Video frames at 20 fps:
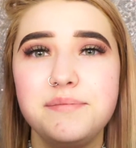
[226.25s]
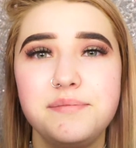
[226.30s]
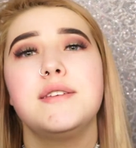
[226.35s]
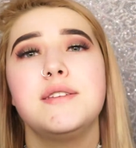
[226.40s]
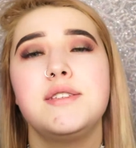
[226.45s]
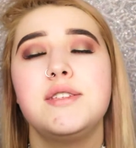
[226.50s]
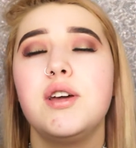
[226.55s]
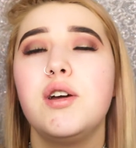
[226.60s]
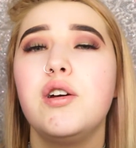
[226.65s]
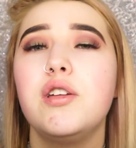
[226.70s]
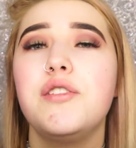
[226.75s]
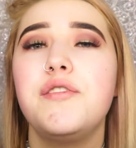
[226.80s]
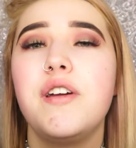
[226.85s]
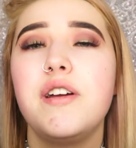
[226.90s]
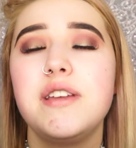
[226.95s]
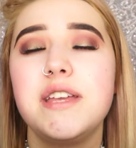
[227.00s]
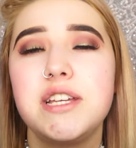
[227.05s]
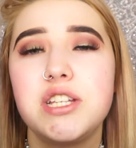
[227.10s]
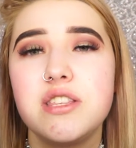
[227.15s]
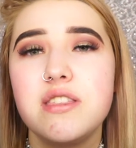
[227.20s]
So the
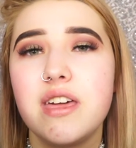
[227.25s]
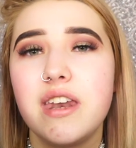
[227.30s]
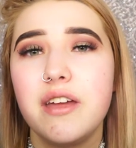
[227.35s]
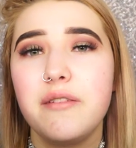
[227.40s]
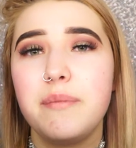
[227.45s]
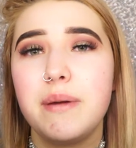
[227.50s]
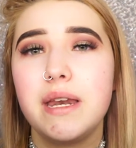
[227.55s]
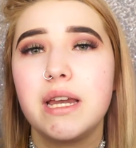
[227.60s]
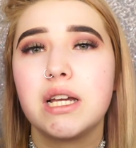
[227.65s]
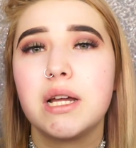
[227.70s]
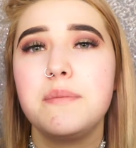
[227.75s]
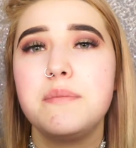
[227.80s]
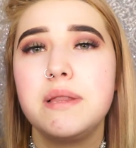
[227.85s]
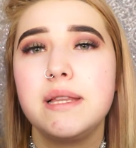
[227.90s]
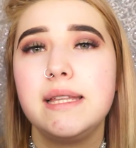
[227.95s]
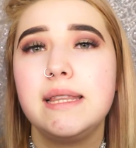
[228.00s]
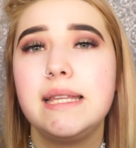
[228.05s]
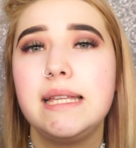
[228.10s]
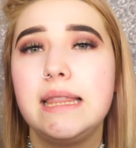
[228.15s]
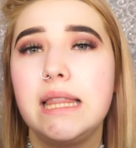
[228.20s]
foundation that I've been
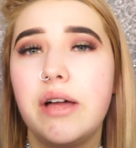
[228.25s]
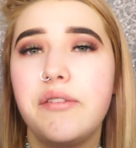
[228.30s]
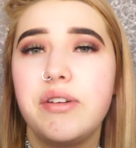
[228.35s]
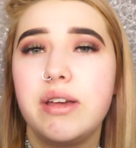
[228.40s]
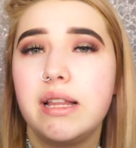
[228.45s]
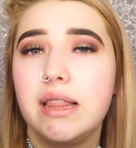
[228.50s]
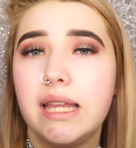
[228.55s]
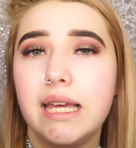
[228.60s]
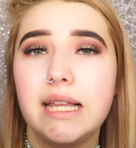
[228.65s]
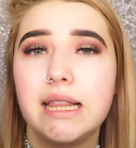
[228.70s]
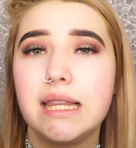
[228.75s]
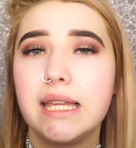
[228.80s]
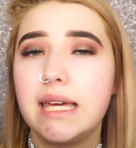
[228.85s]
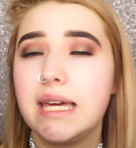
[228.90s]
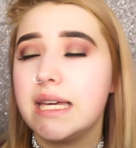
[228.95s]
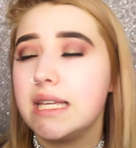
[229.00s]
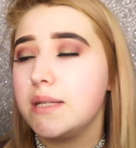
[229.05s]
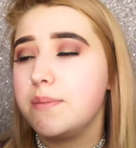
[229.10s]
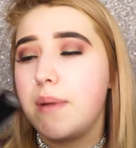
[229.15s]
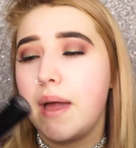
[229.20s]
completely loving
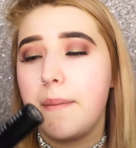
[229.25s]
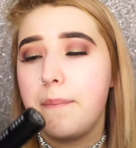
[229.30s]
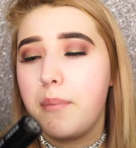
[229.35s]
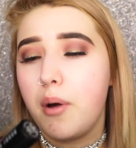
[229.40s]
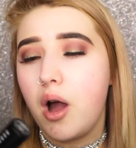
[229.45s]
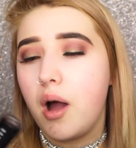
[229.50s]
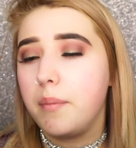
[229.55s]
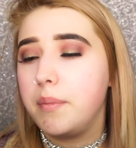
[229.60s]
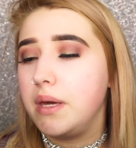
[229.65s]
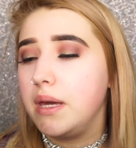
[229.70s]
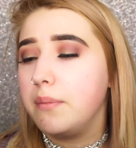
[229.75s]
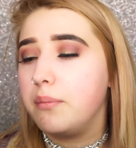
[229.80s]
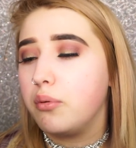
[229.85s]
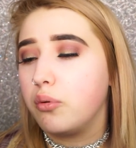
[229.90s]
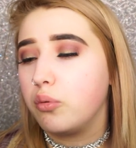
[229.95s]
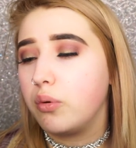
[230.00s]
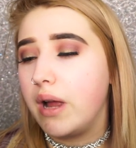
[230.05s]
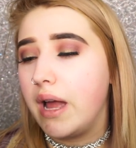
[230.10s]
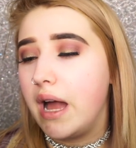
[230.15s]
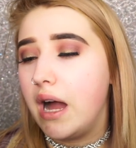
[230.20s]
lately is my Bobbi
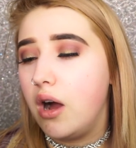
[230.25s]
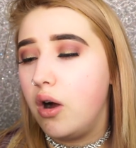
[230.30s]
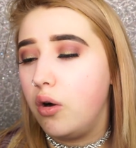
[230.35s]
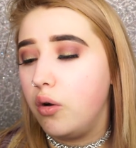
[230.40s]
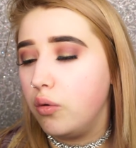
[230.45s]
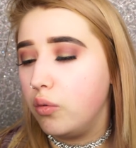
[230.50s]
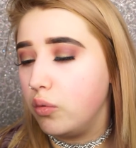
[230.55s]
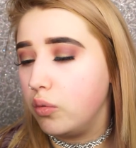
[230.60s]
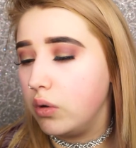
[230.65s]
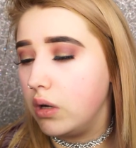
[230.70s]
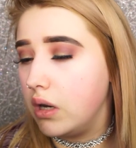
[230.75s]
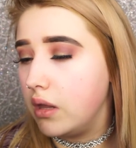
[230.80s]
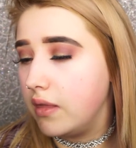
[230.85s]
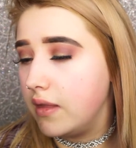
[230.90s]
Brown.